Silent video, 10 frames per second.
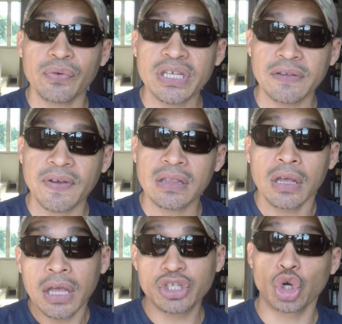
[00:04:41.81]
for his event
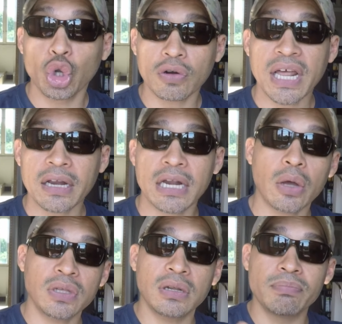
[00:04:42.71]
is going to look like
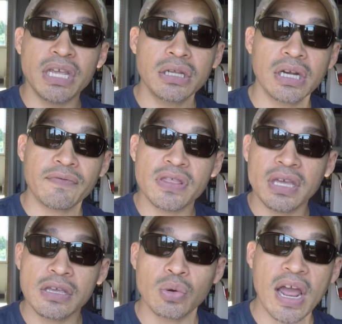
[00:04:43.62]
now that the media and
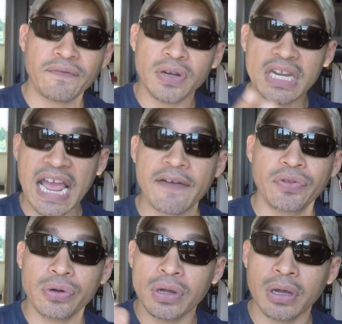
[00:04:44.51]
everything, you know, after the
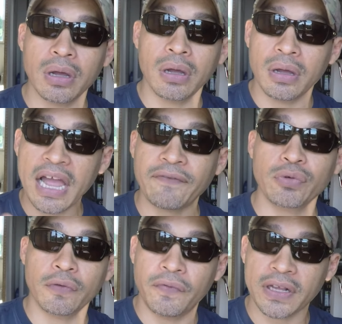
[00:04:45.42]
after uh,
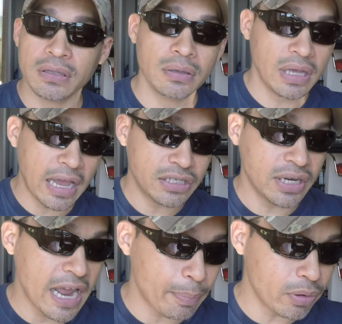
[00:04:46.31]
after effect is
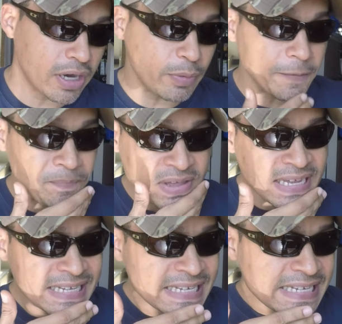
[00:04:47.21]
going to happen. Anyway,
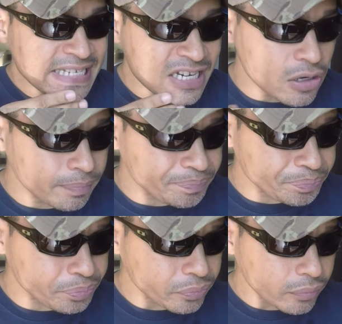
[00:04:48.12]

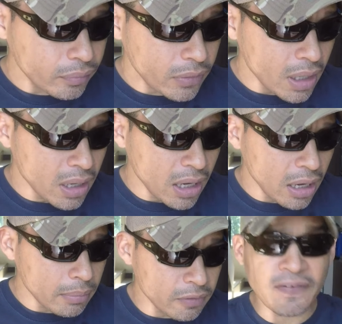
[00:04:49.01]
so
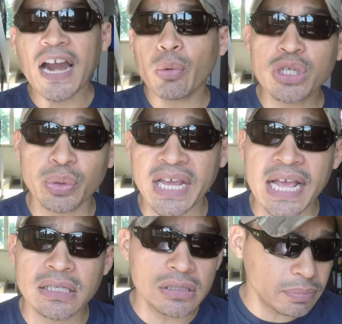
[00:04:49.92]
um, fireworks were
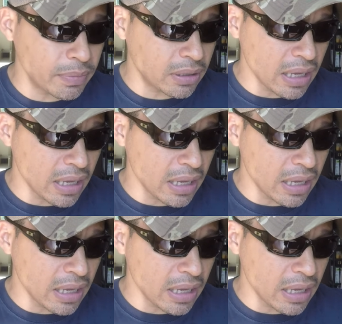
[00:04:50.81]
canceled be-